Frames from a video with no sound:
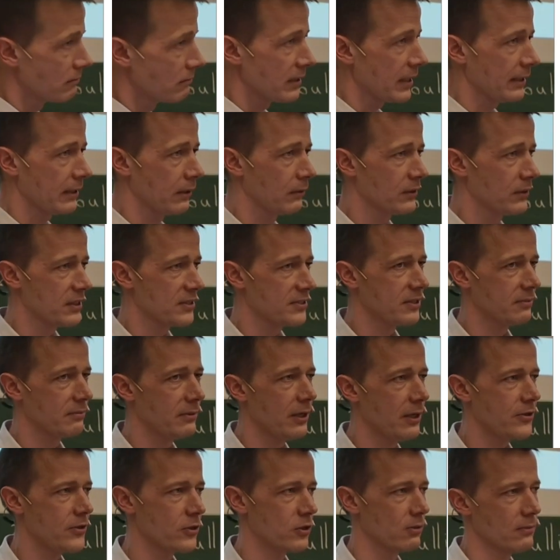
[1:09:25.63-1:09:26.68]
likelihood
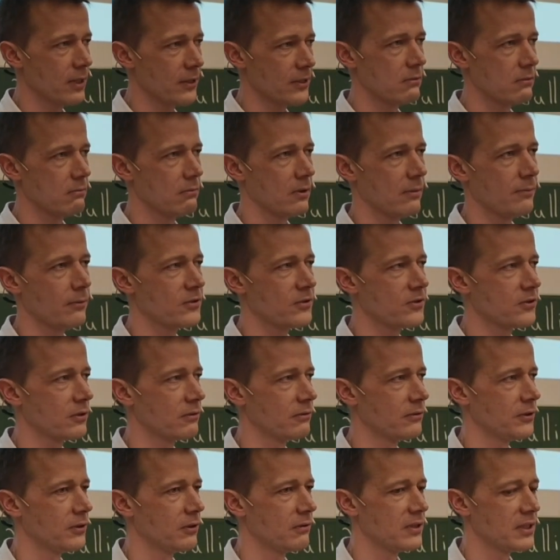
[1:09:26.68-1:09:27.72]
estimation or maximum a
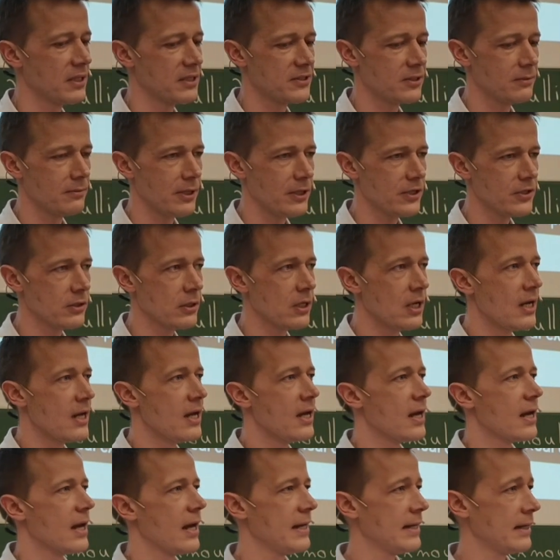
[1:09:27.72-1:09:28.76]
posteriori estimation.
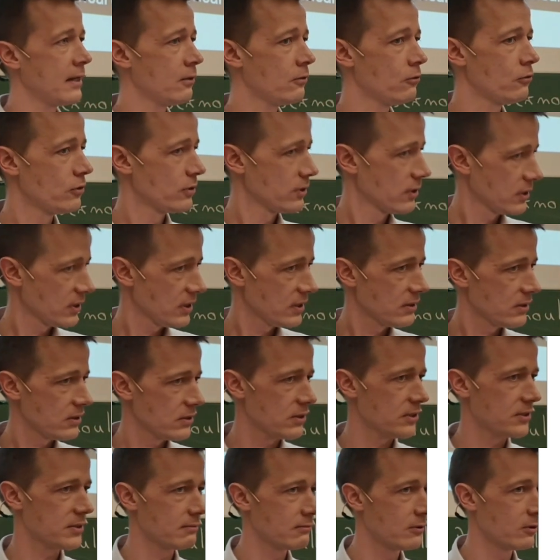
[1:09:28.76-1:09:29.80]
And now
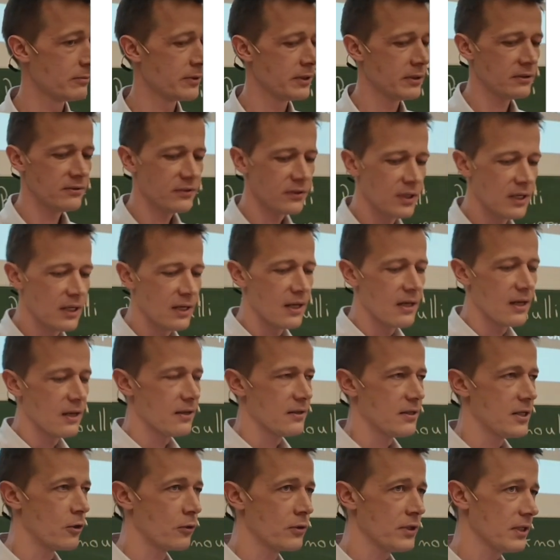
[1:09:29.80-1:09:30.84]
just a moment.
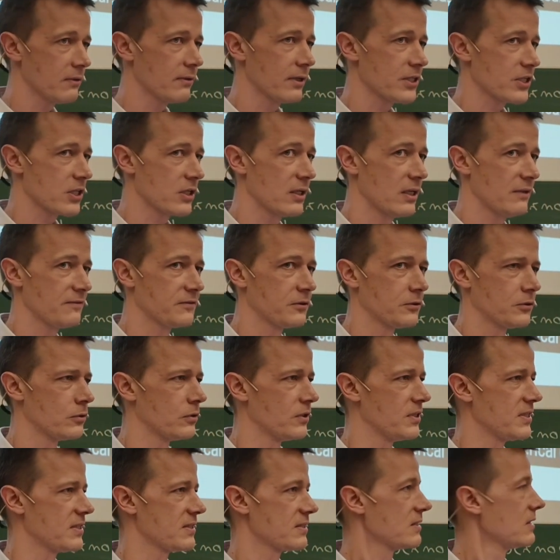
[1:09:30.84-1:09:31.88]
The only question left to do
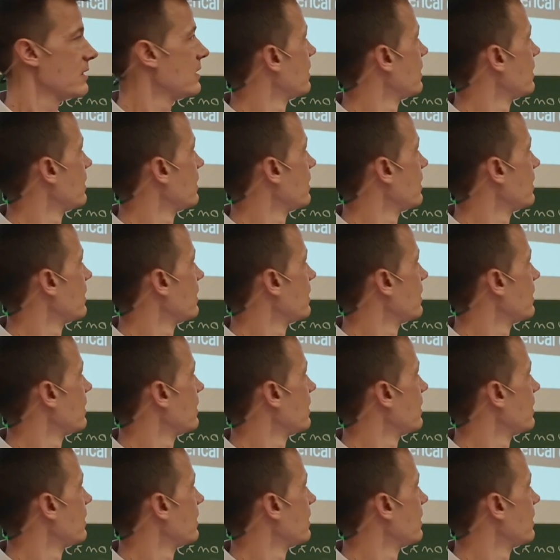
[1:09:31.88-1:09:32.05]
is,